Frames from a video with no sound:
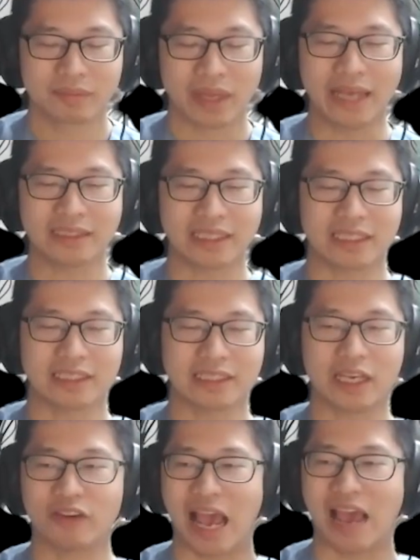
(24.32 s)
Hi, Stacey, thank
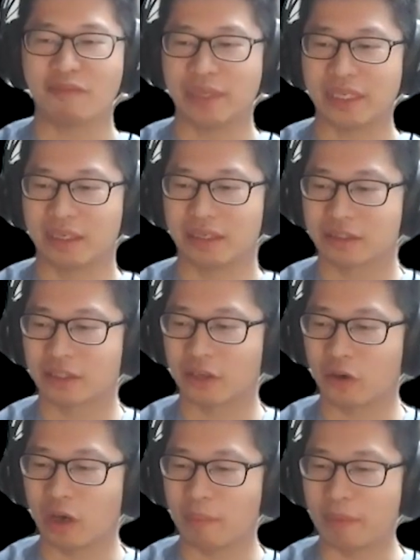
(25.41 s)
you for having me.
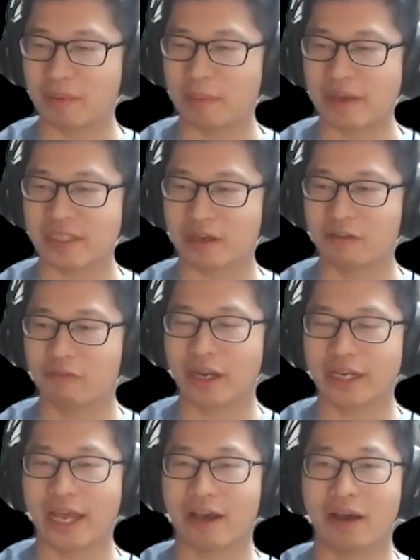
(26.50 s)
So a bit about myself
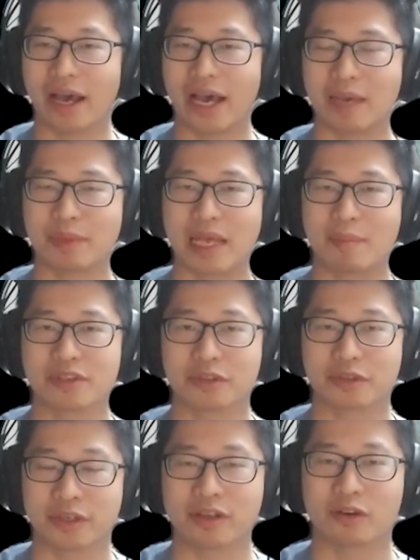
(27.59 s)
right now, I'm an MBA
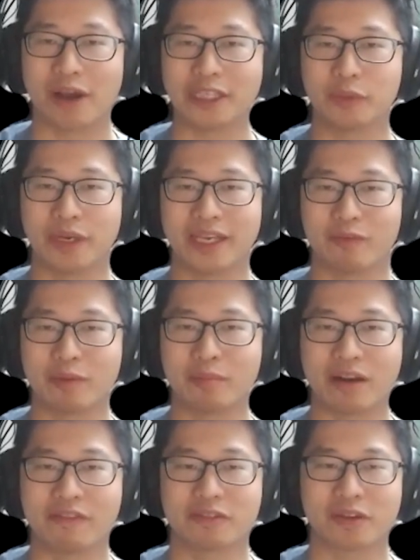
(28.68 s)
student graduating in 1
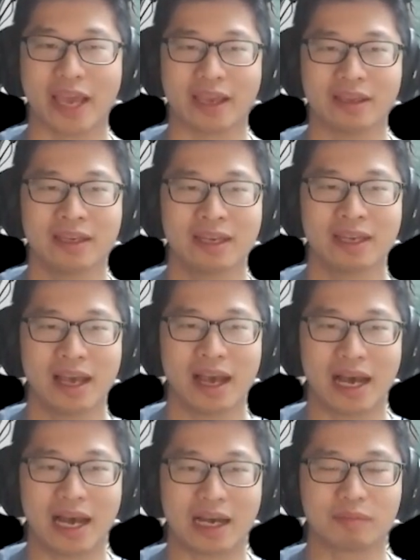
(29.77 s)
month, so yay.
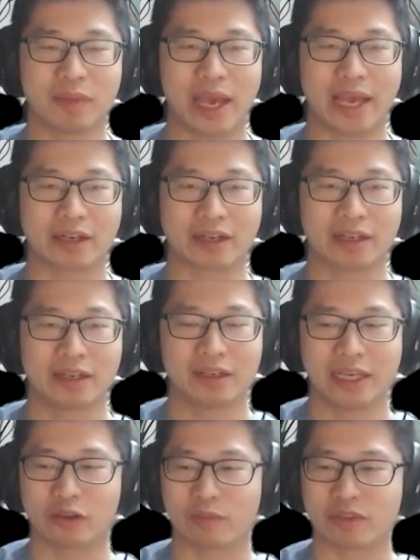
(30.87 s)
And
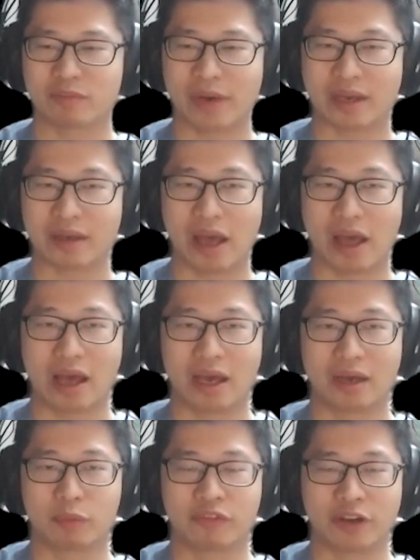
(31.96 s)
in terms of my
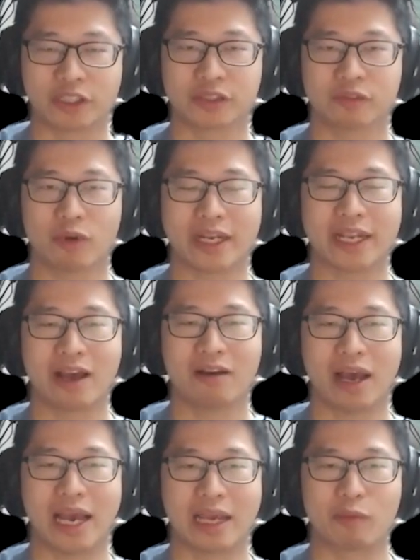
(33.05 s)
profession right now,
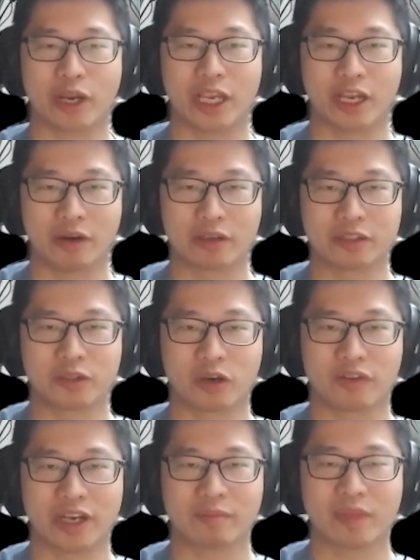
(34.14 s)
I work here at UC
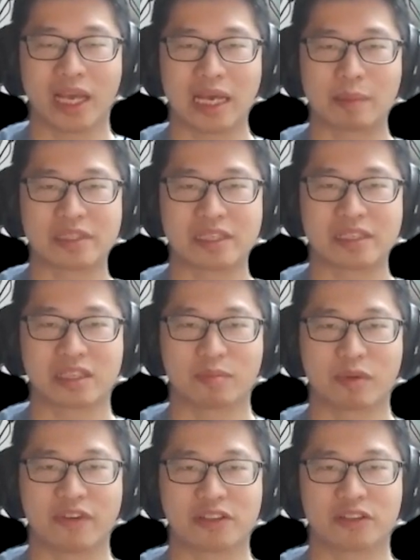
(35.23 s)
Irvine. I'm an assistant
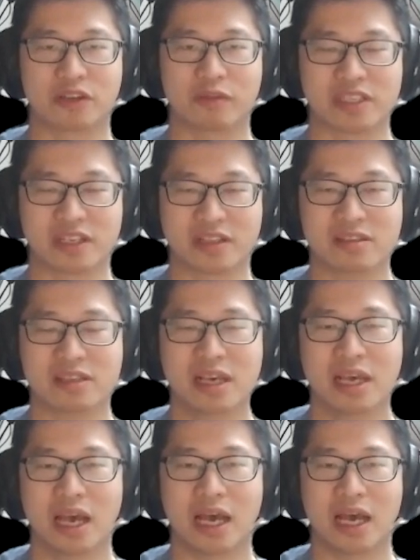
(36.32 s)
professor in residence
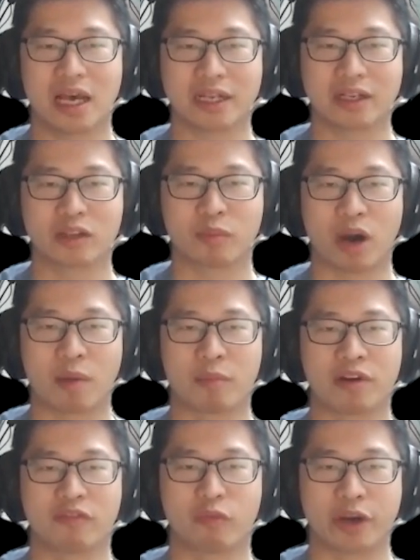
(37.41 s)
in the
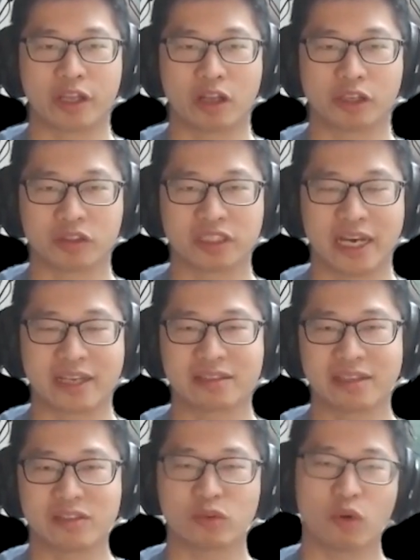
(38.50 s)
Department of Radiological
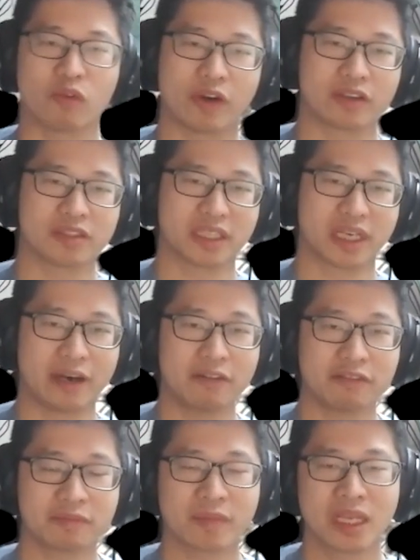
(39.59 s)
Sciences over at UCI Health.
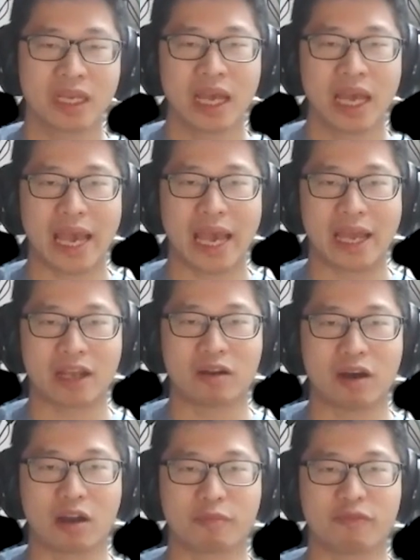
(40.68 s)
And
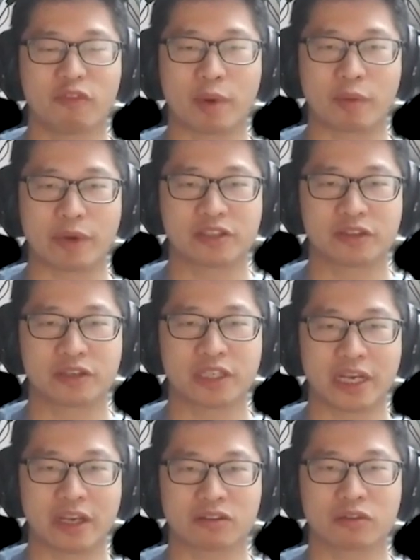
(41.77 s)
for my research,
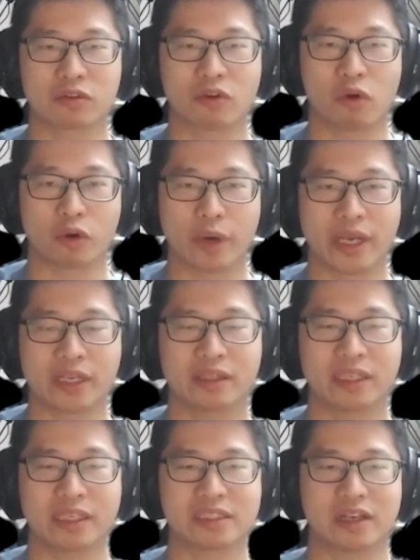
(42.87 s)
I also co-direct
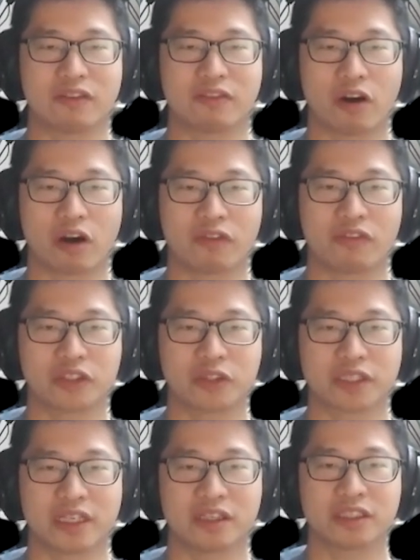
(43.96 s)
the Center for Artificial
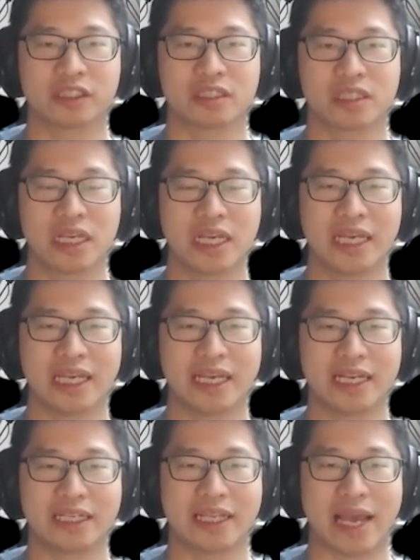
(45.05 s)
Intelligence
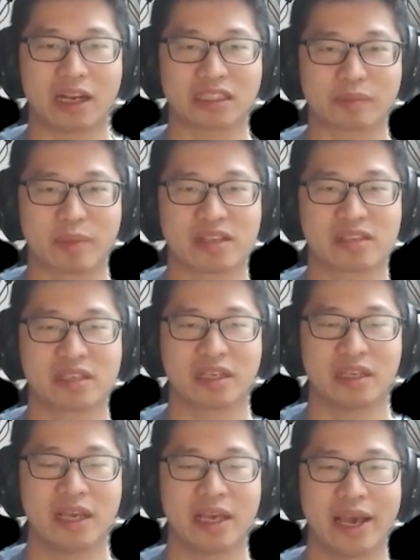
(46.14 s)
in Diagnostic
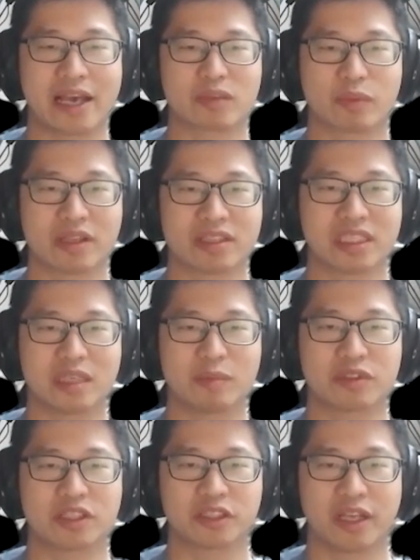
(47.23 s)
Medicine, as well as the
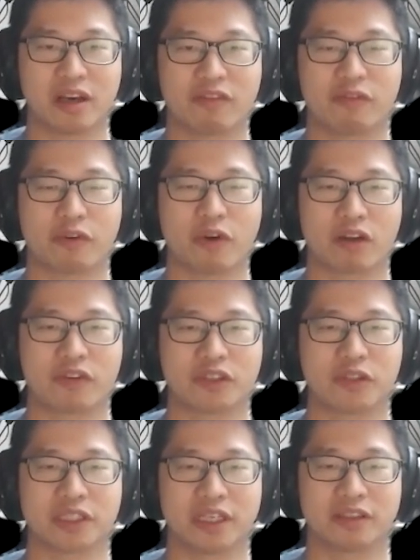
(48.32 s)
Precision Health through
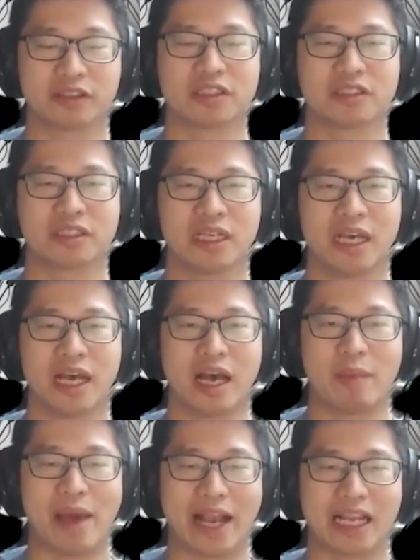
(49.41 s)
Artificial Intelligence
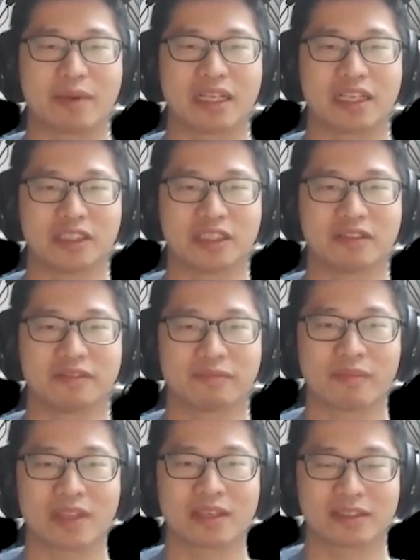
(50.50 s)
academic initiative.
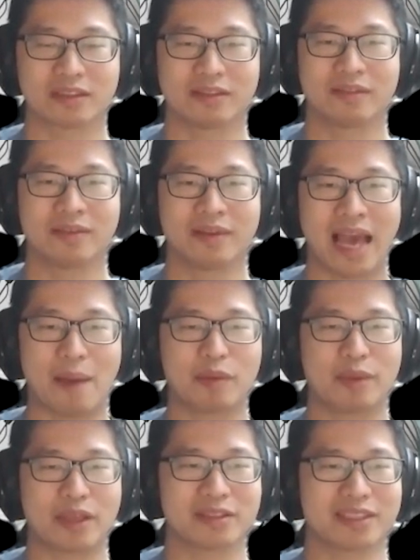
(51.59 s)
So happy to
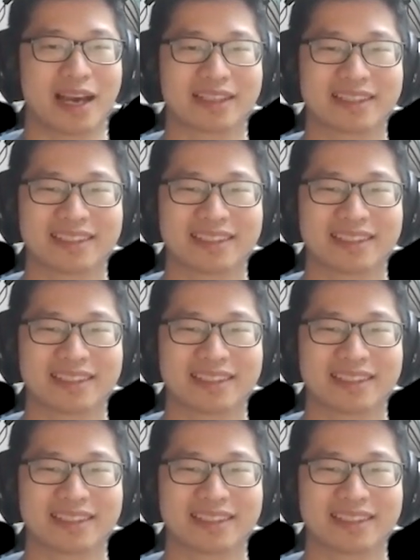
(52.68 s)
be at UCI.